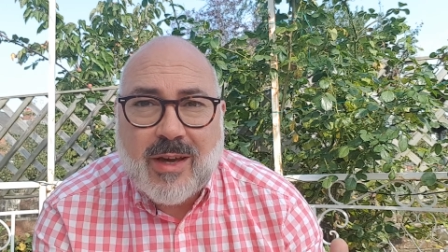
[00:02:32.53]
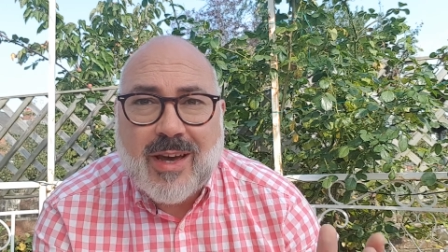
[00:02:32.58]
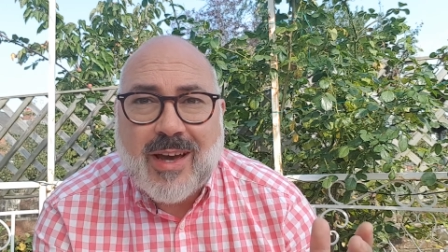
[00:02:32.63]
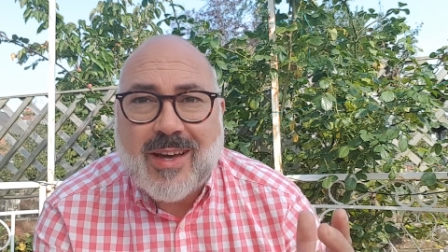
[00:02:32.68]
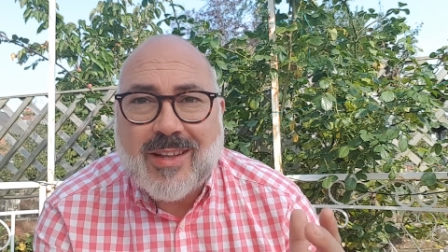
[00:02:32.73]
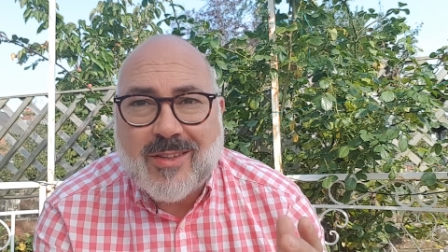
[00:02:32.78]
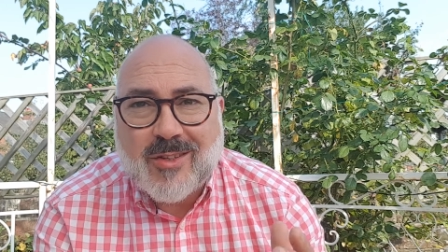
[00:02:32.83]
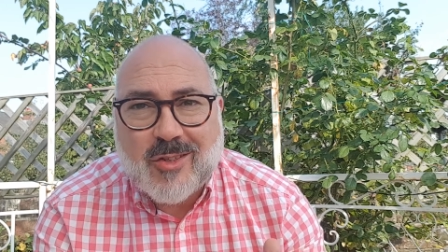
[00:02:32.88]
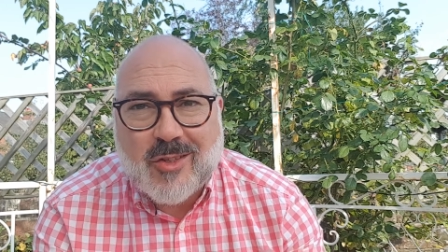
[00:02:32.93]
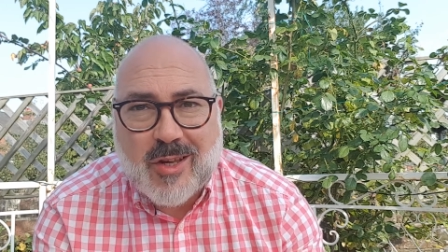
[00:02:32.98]

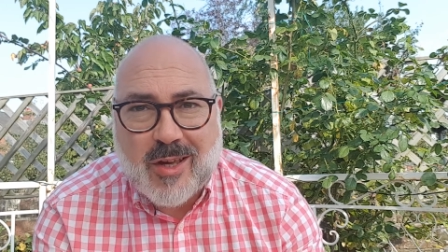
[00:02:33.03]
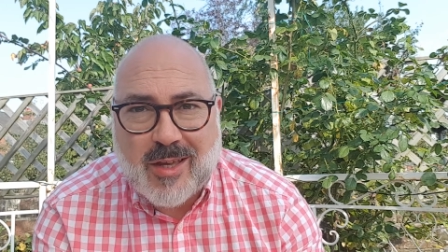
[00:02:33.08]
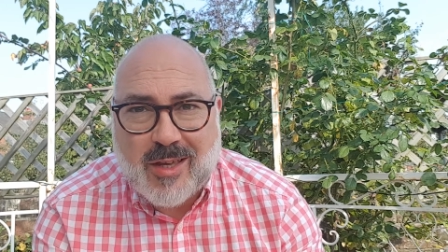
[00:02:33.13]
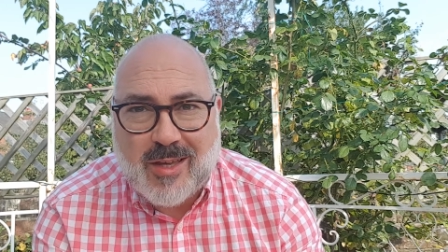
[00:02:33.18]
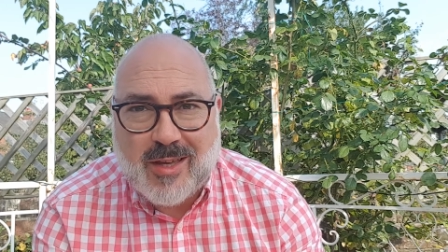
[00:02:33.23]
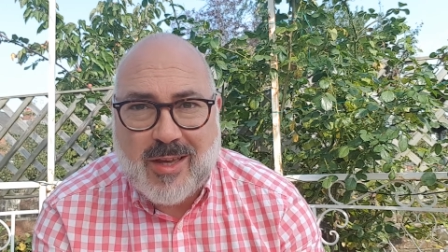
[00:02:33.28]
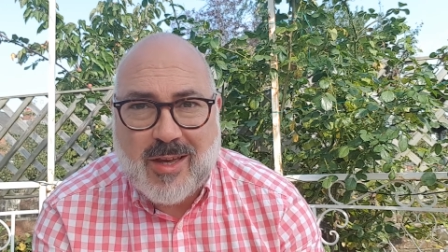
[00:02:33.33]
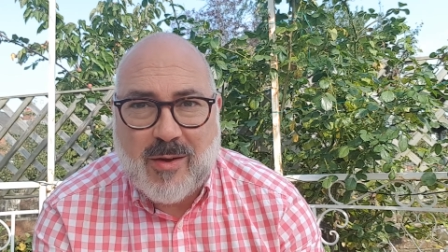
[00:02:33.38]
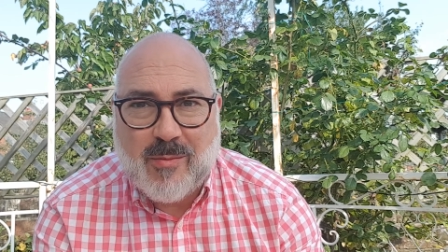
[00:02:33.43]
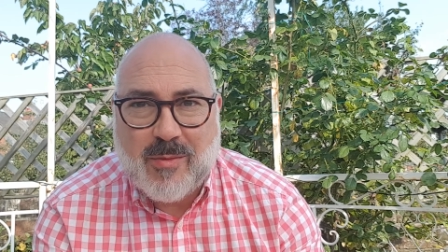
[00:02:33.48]
and the
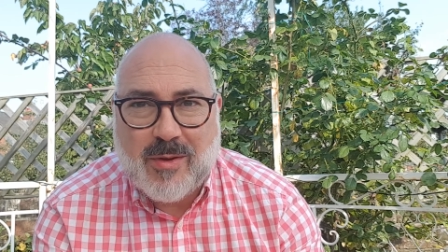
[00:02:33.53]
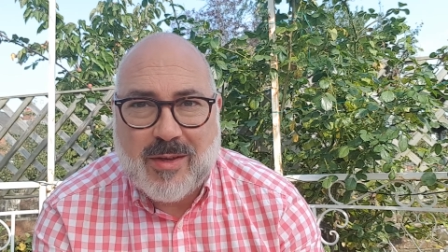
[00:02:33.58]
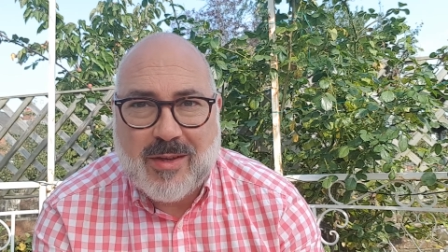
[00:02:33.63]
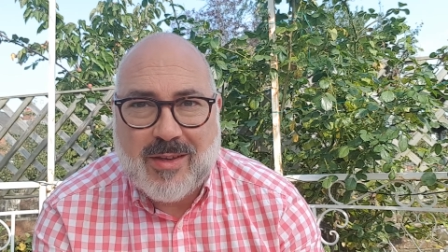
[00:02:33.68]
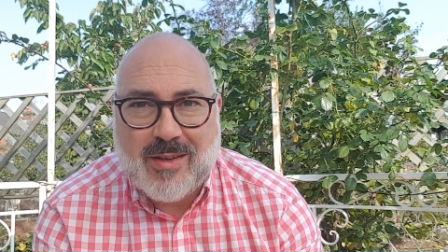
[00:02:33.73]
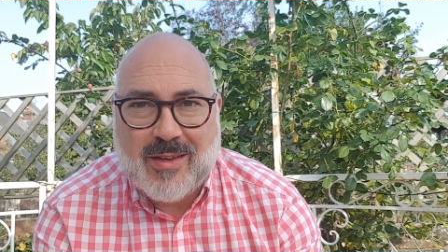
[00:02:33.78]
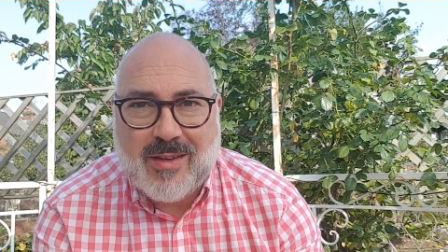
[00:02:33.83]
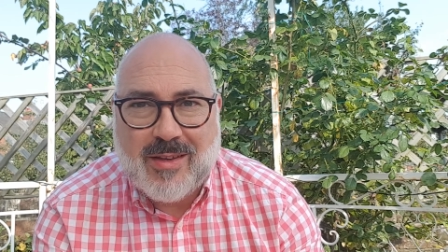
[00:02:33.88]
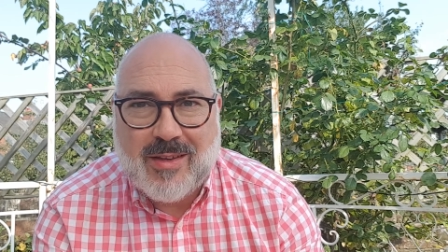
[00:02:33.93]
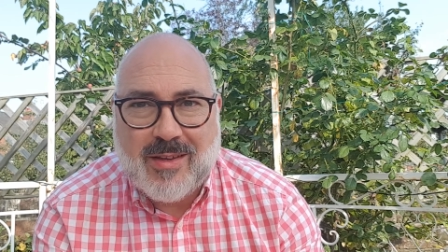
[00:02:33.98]
second coming,
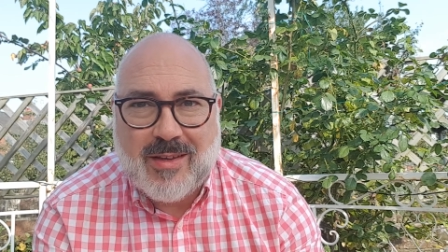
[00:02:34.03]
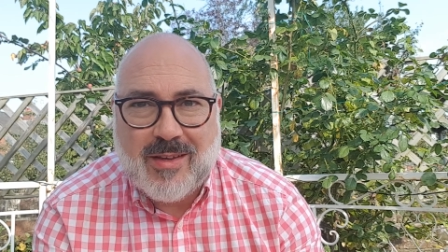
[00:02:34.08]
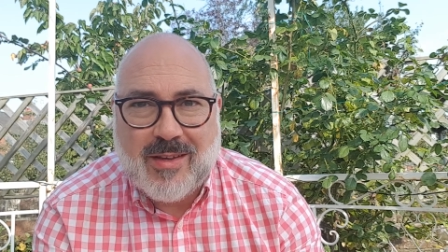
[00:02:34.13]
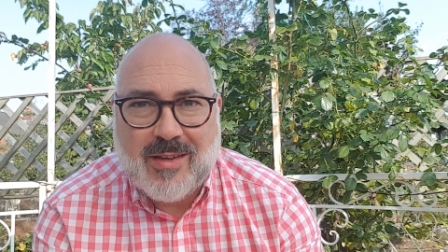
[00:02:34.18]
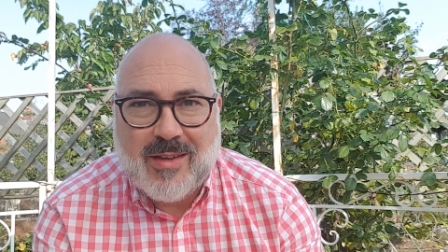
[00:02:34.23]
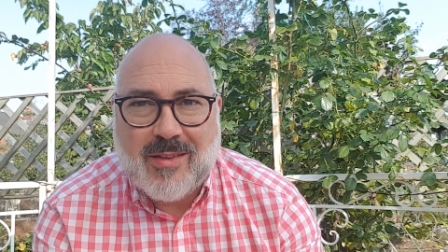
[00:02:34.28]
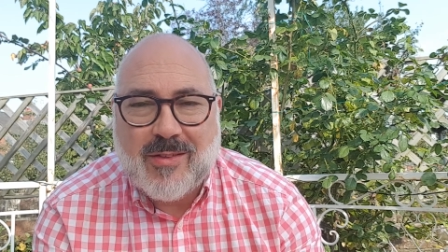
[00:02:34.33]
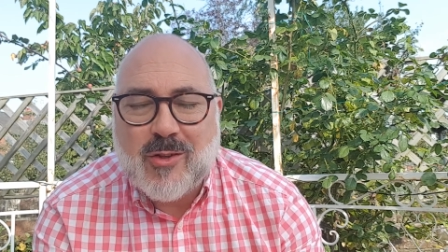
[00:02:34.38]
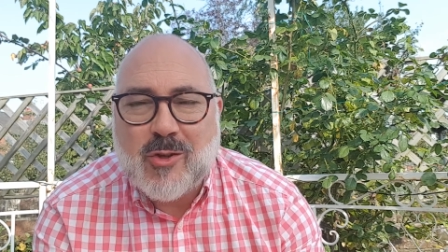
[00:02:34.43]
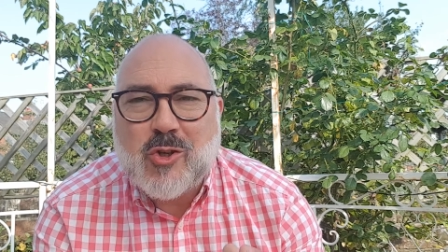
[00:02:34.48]

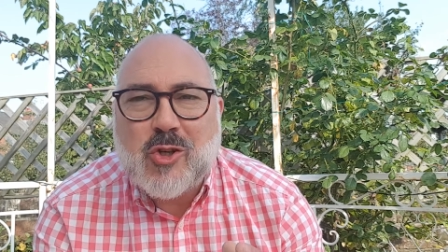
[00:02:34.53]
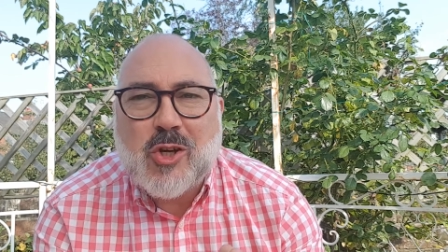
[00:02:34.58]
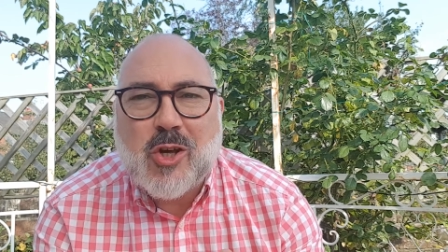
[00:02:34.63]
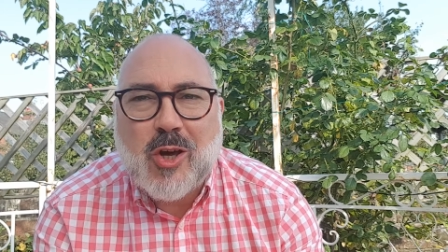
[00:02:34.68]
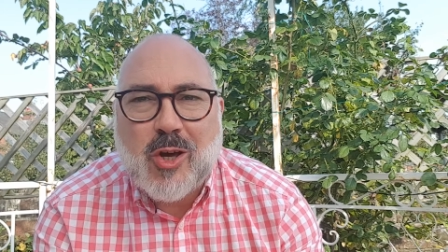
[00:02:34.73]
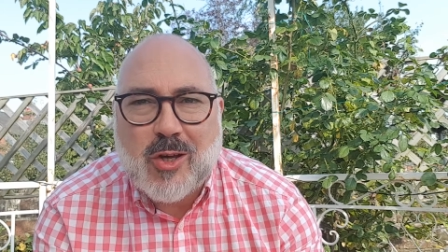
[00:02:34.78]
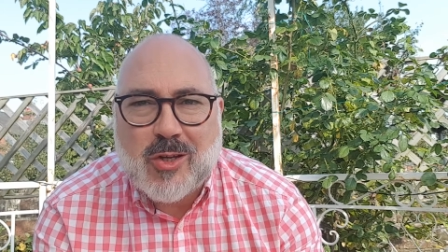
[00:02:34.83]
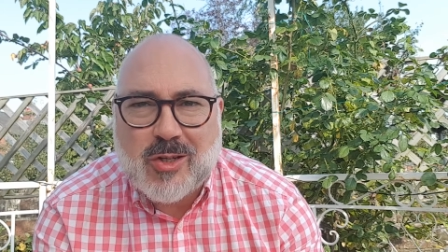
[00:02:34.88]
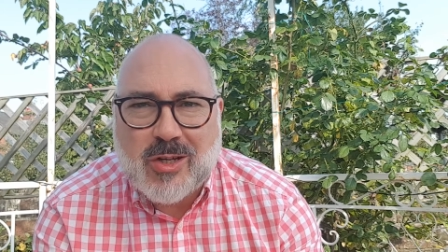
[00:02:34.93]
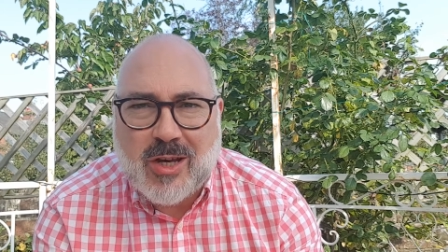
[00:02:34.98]
the
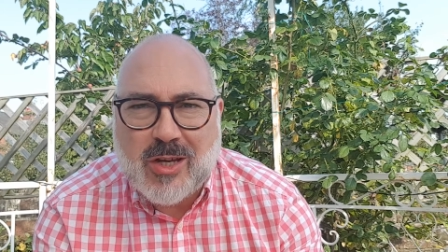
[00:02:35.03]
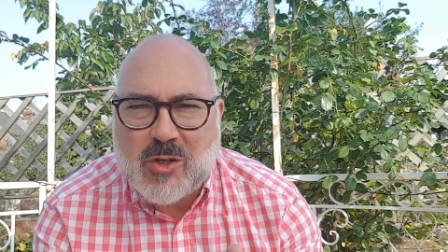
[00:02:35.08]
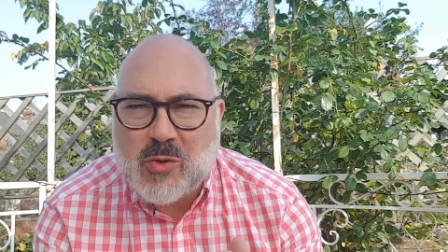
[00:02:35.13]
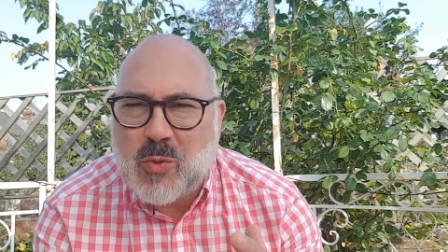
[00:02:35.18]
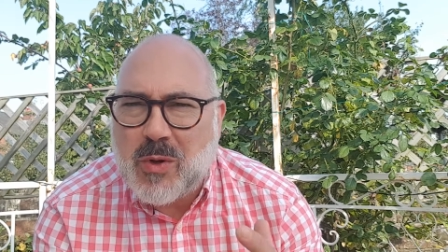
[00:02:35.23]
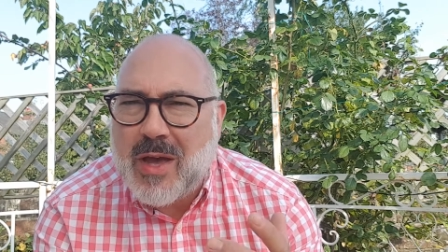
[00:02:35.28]
church age.